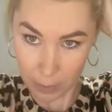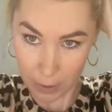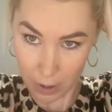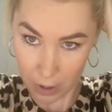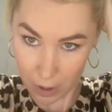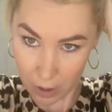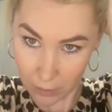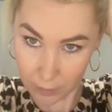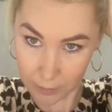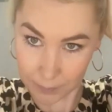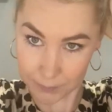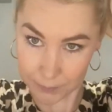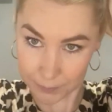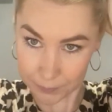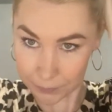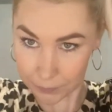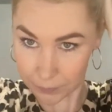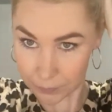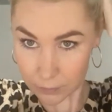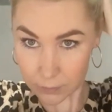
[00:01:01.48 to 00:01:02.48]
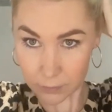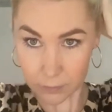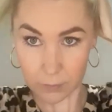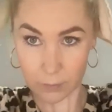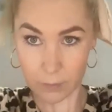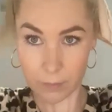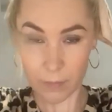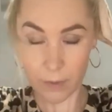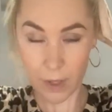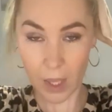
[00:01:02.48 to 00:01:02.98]
part,
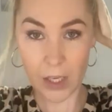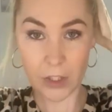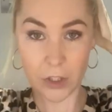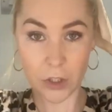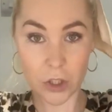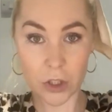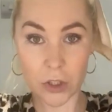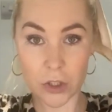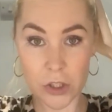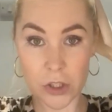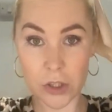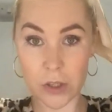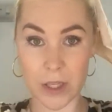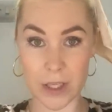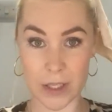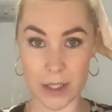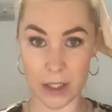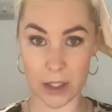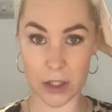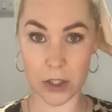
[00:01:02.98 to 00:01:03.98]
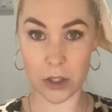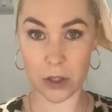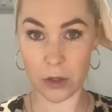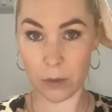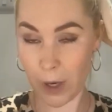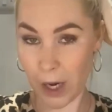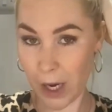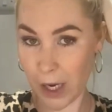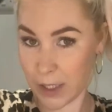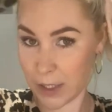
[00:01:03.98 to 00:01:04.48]
and you can do this in two
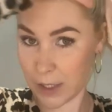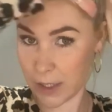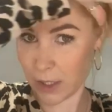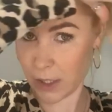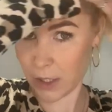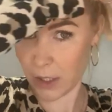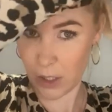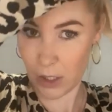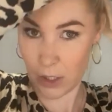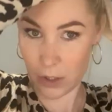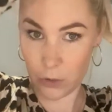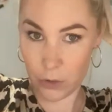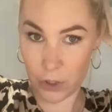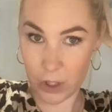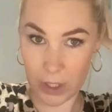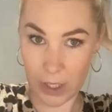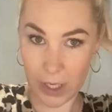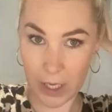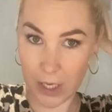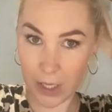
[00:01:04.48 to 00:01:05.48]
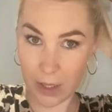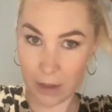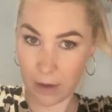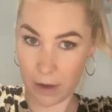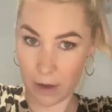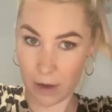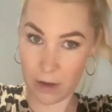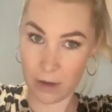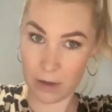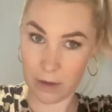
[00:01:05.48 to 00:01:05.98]
ways. You can
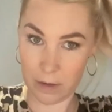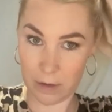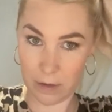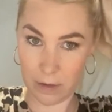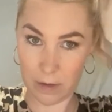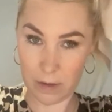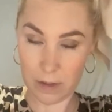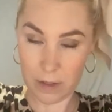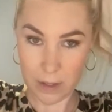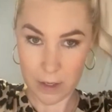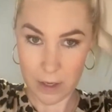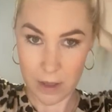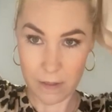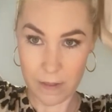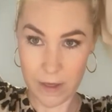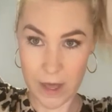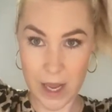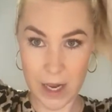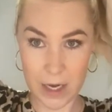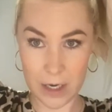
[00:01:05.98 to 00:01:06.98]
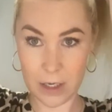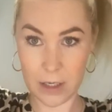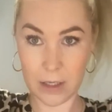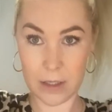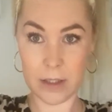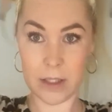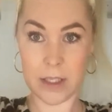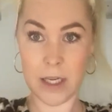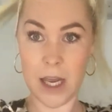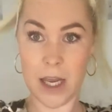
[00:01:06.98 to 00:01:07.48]
either then
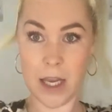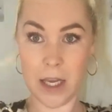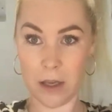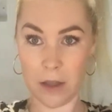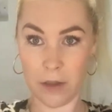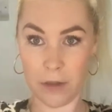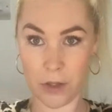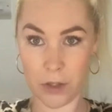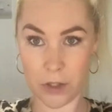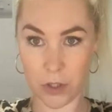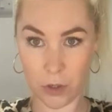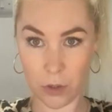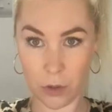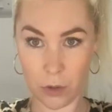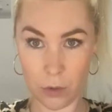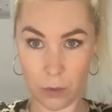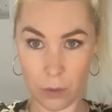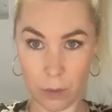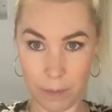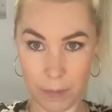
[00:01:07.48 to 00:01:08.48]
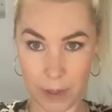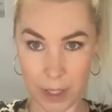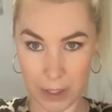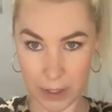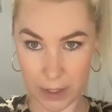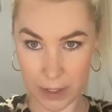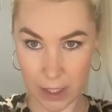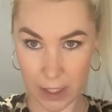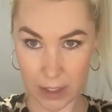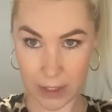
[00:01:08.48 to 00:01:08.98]
take the two
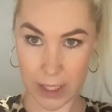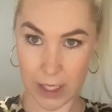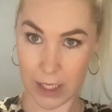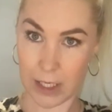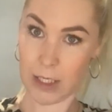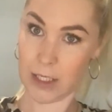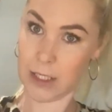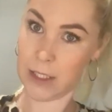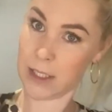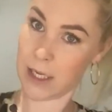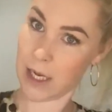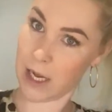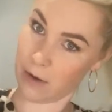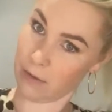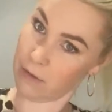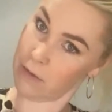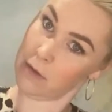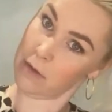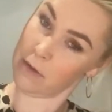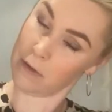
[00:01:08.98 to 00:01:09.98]
bits that are dangling down